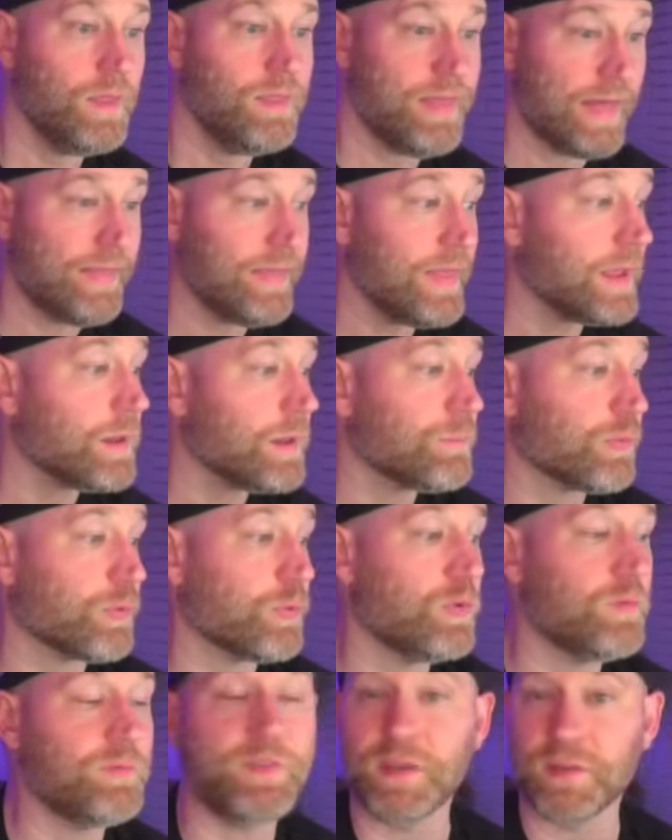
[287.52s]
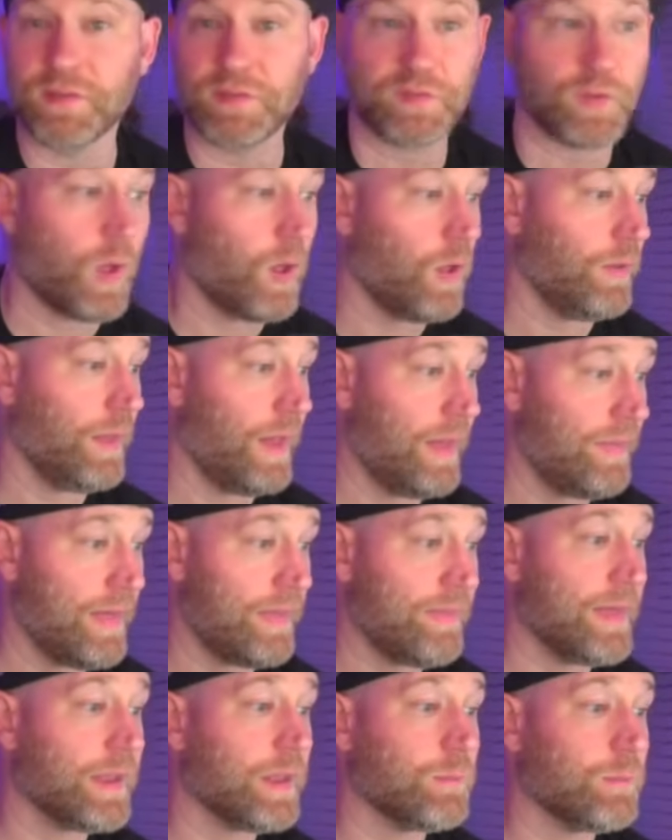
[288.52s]
then they can prove the assault, and
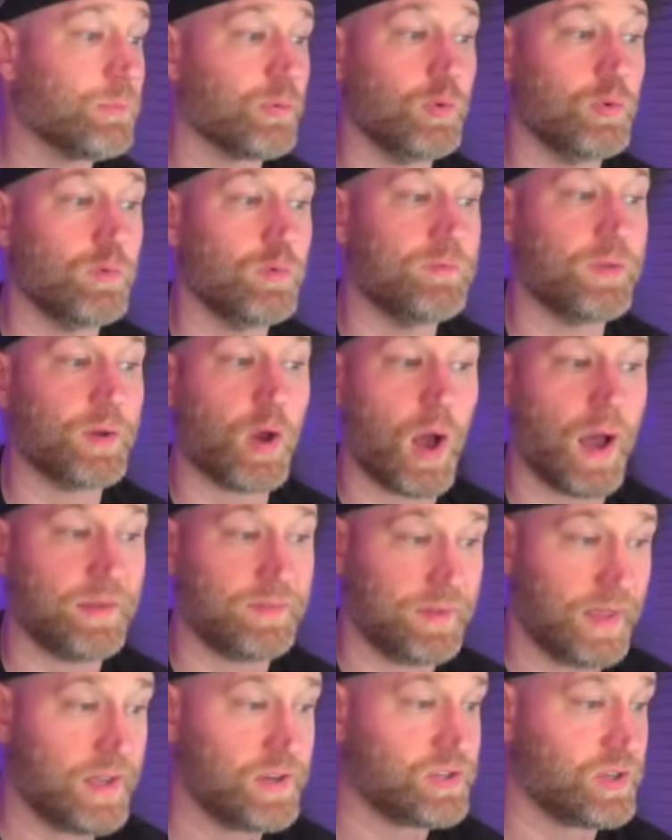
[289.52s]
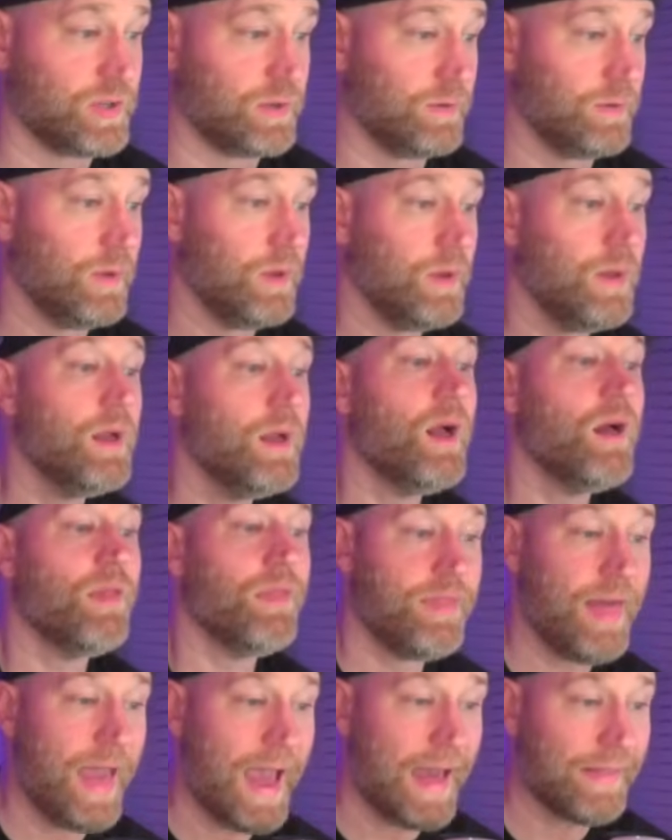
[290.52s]
then they can prove the causation,
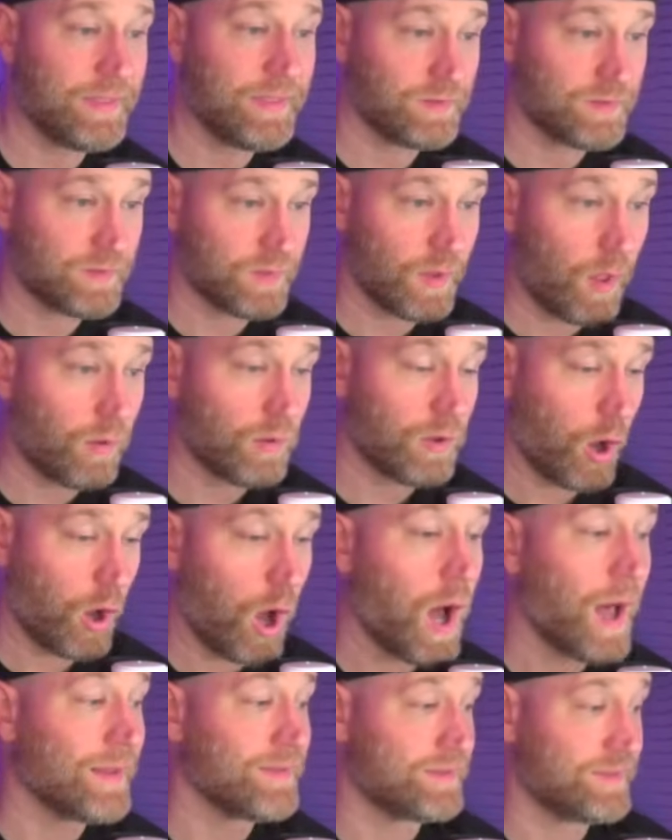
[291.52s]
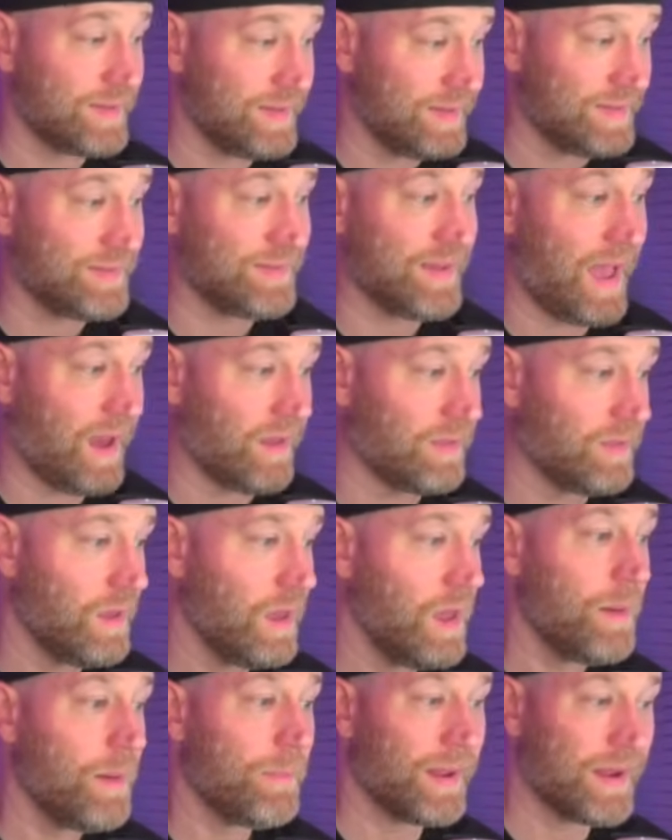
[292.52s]
that the assault caused his death.
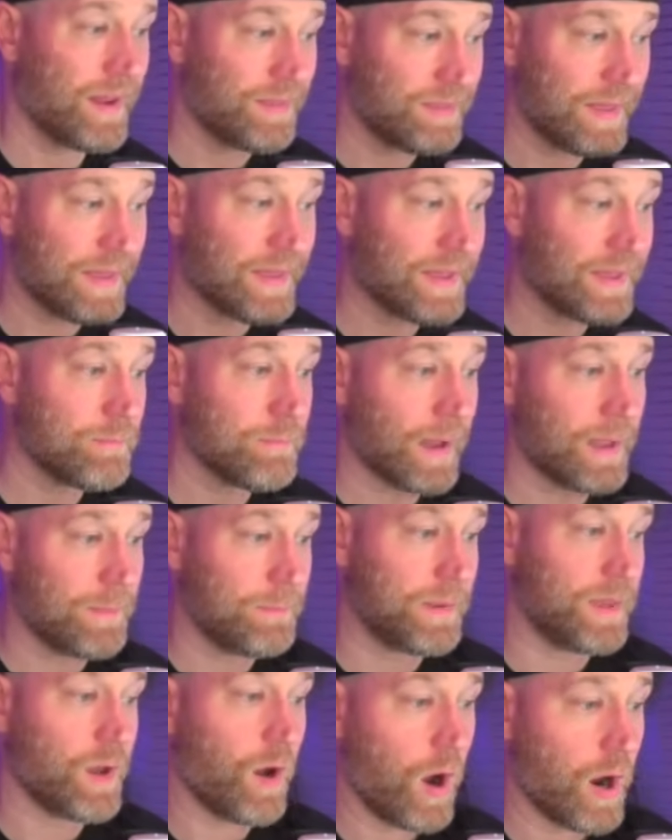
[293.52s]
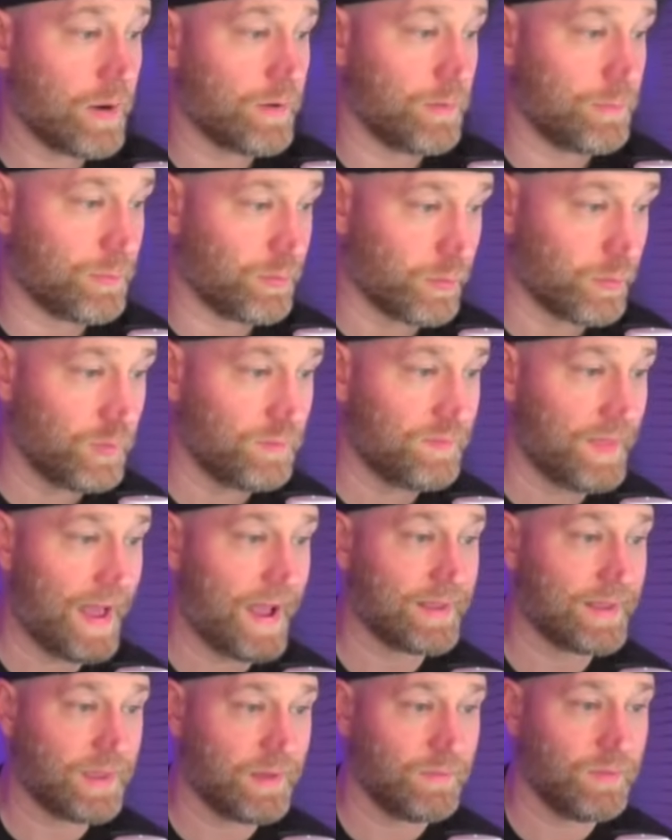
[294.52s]
But I think it might be hard to prove
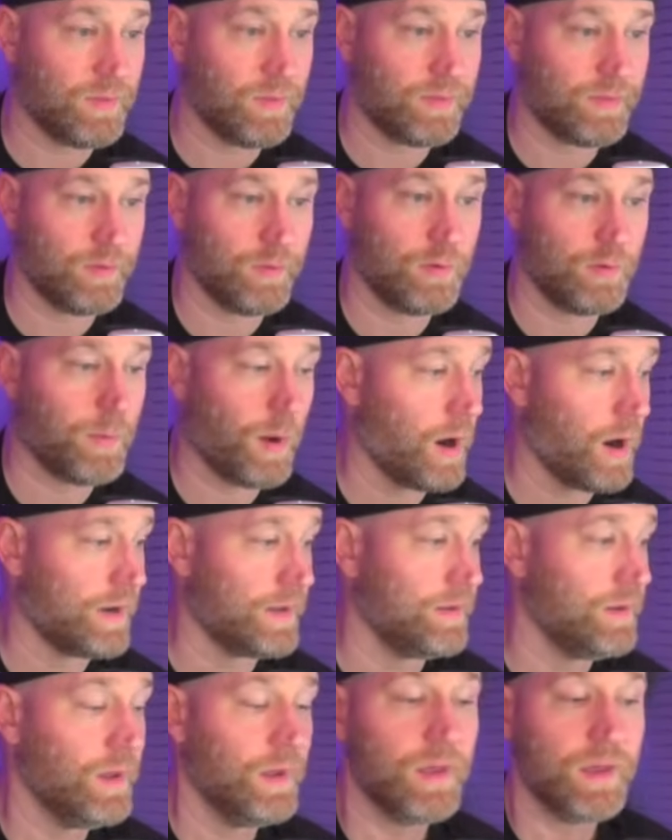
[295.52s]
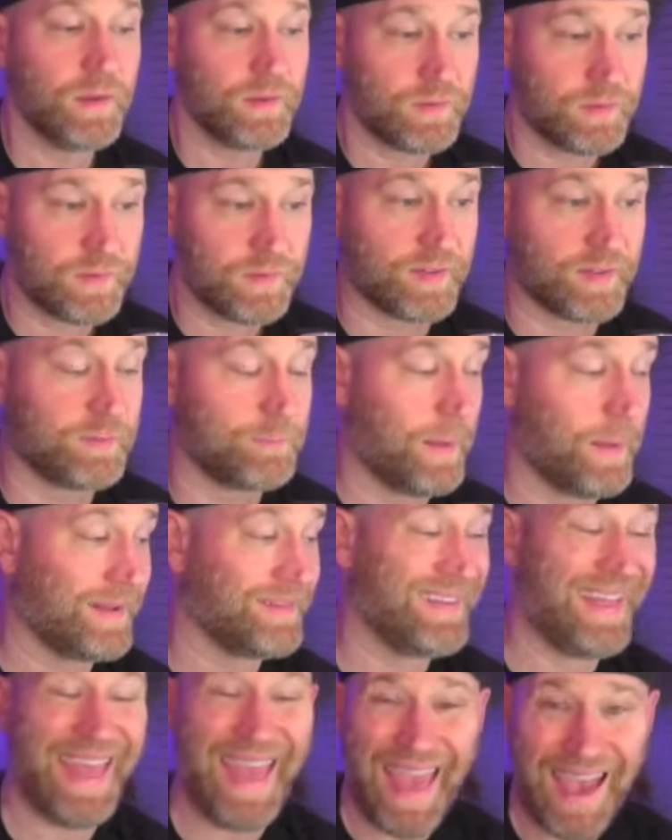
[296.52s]
that given the third-party
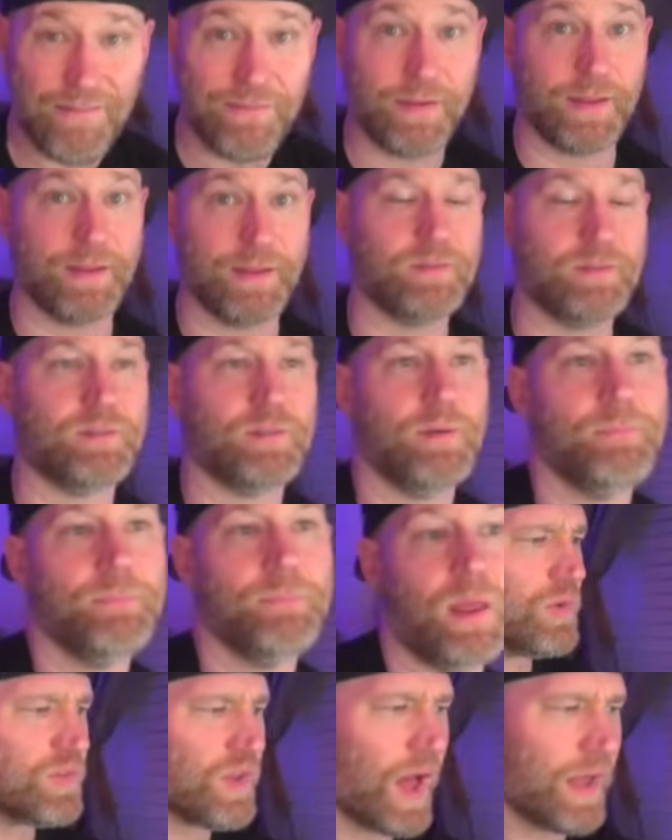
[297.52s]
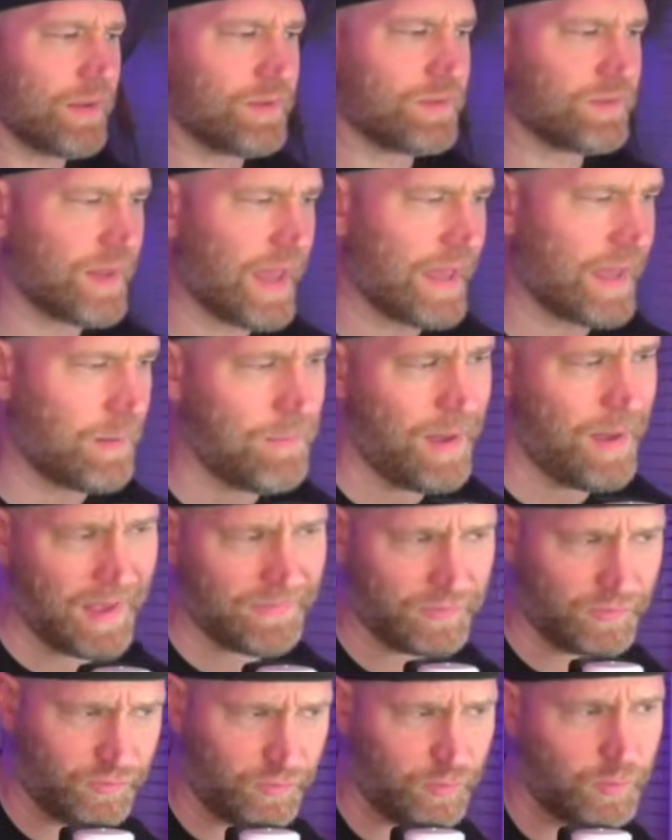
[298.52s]
suspect evidence. It goes on to say, in
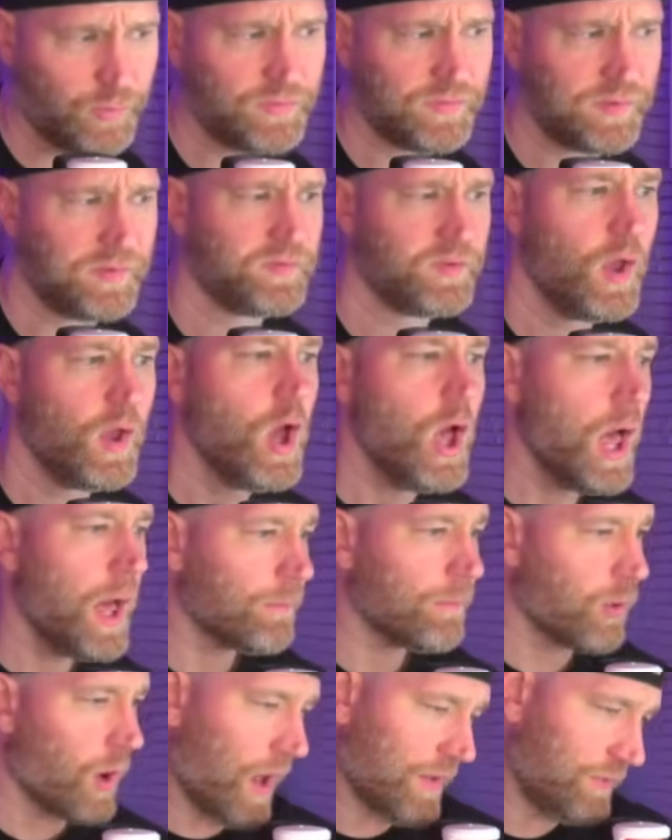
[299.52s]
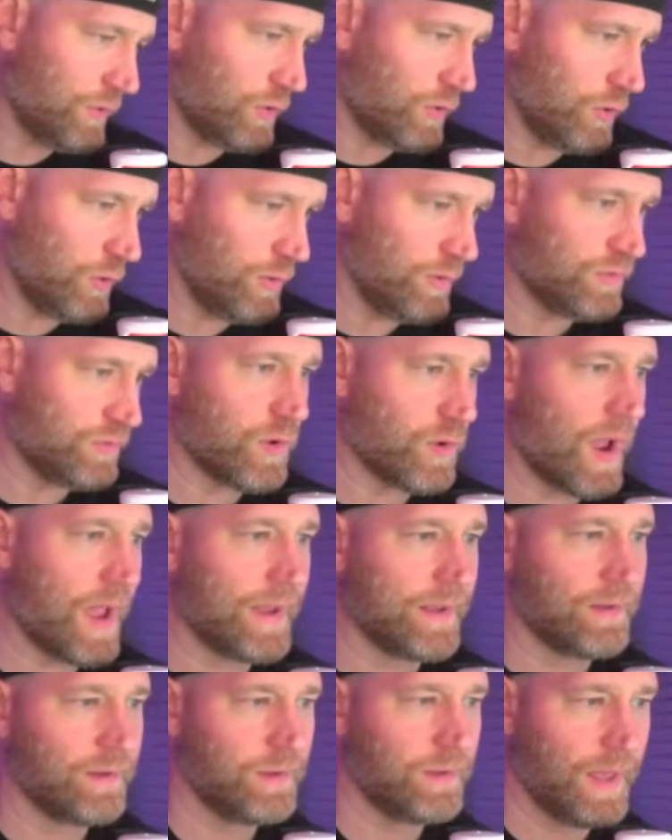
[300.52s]
Massachusetts, prosecutors
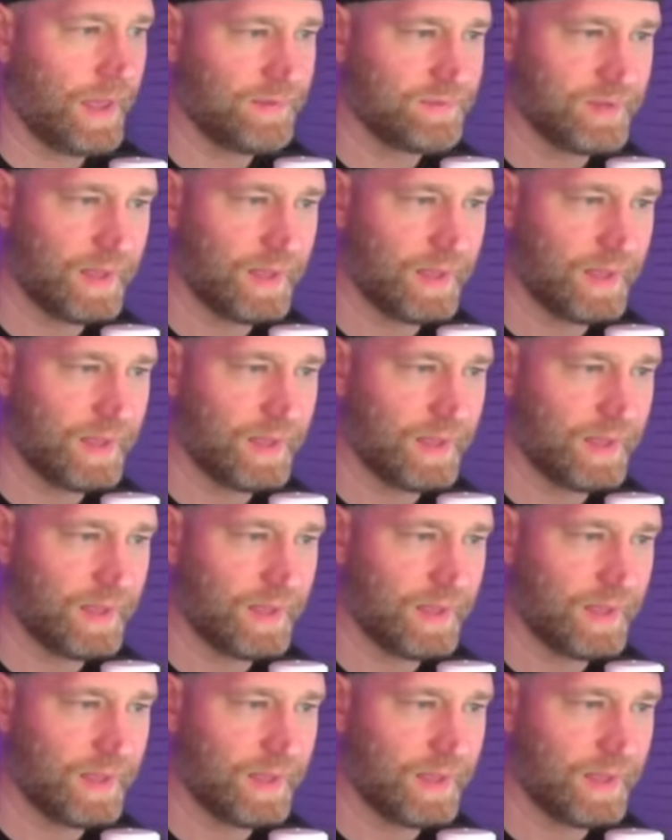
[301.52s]
trying a